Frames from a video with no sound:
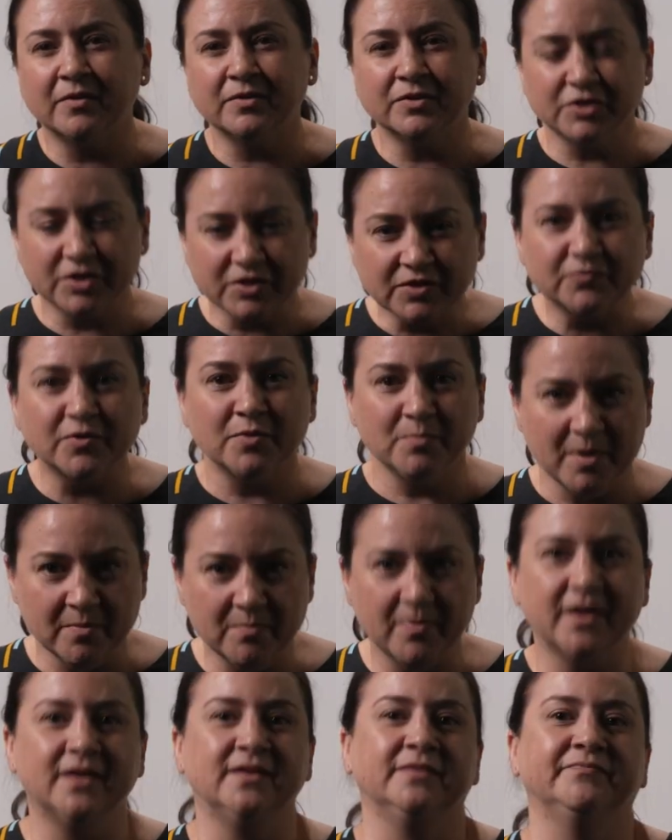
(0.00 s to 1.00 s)
Just
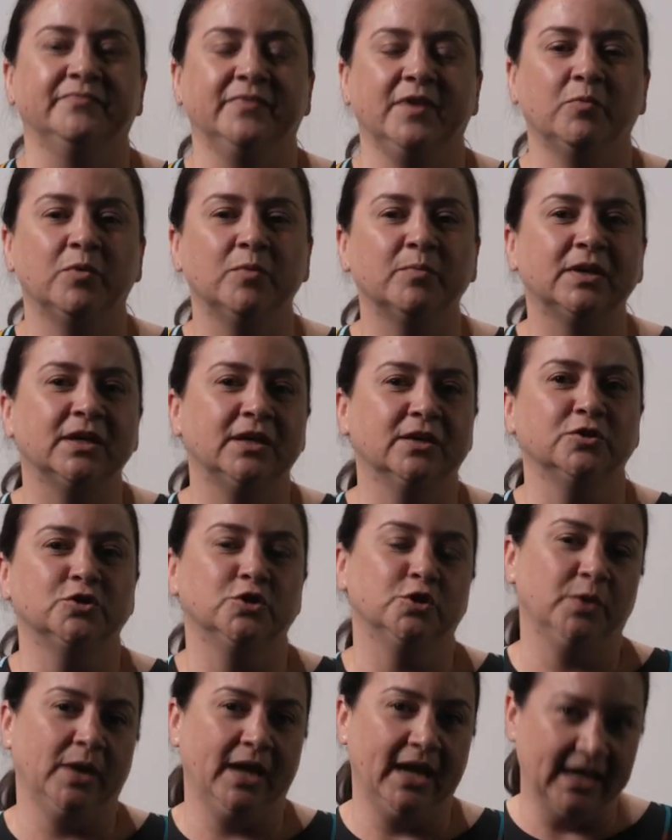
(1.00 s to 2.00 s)
remember that women can
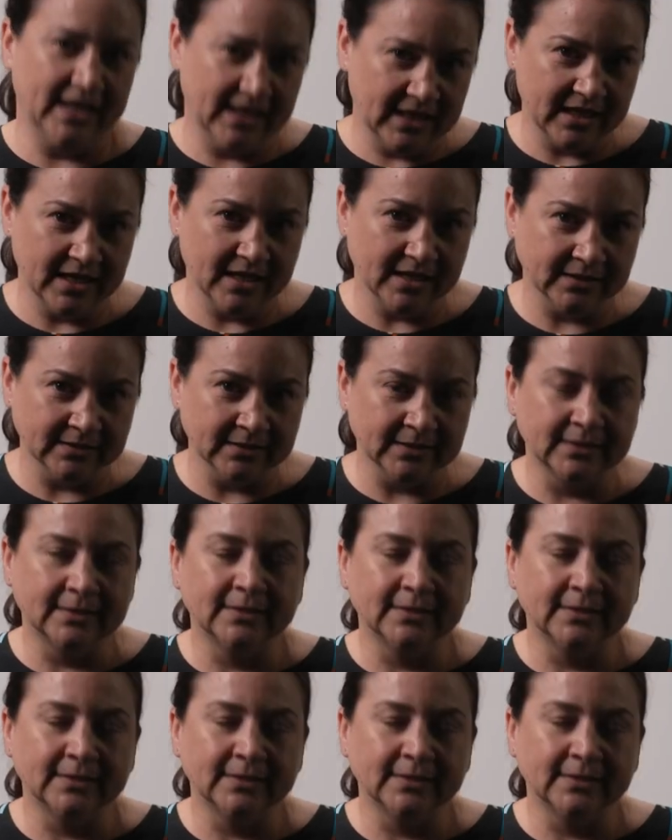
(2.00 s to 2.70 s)
do anything.